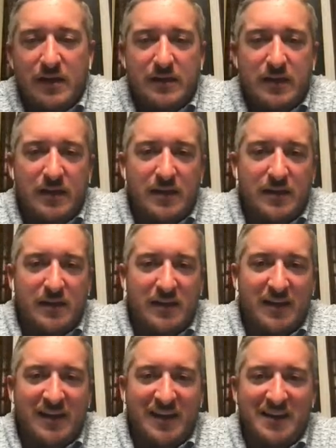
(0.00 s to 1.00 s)
But
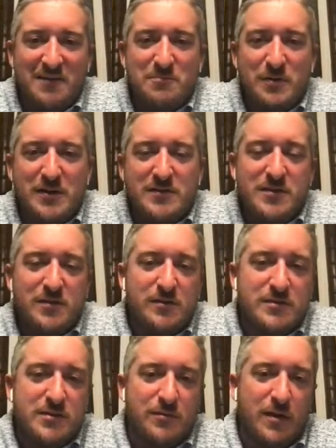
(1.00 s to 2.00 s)
yeah, but
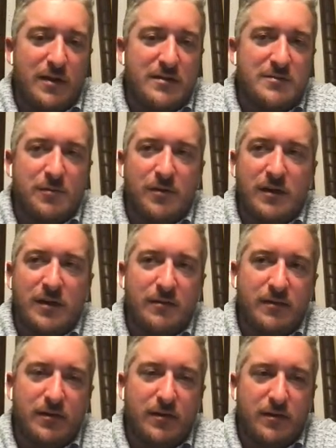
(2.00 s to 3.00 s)
to Ryan's point,
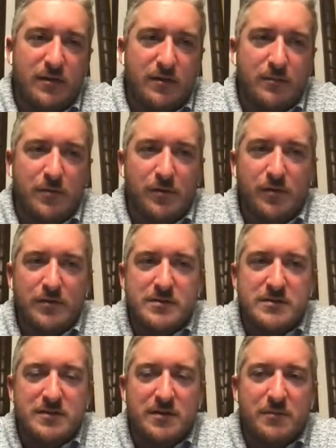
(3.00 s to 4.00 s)
and we'll close
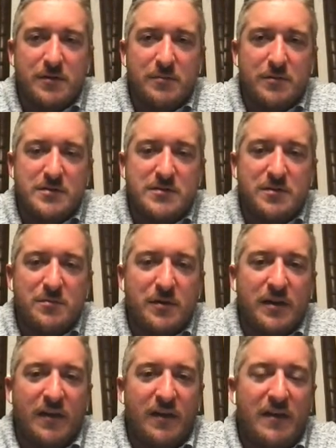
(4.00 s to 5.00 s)
this up here pretty soon.
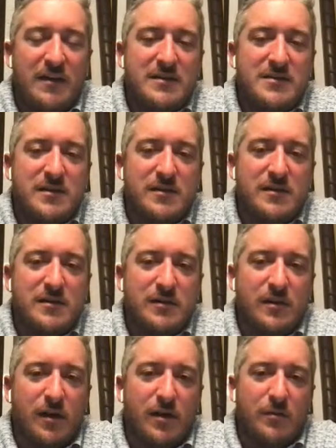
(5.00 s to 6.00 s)
But to
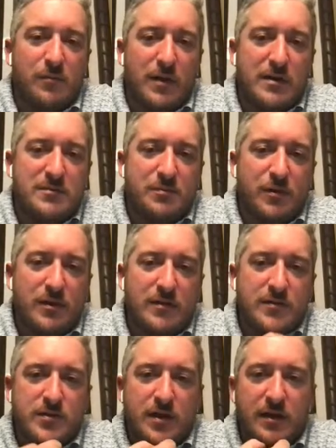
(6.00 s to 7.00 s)
Ryan's point in the
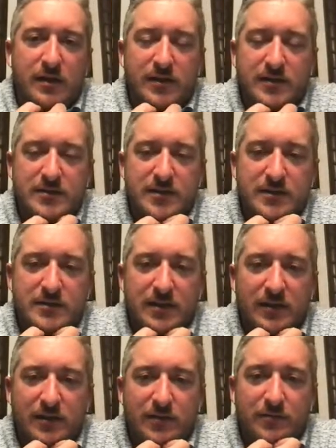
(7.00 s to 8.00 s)
chat, he says,
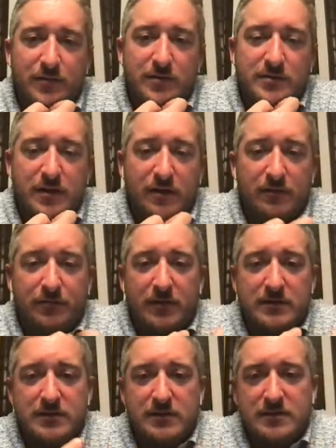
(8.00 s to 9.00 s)
"Thank you for your
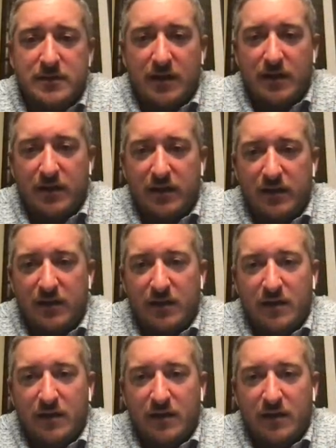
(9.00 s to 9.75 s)
sacrifices." I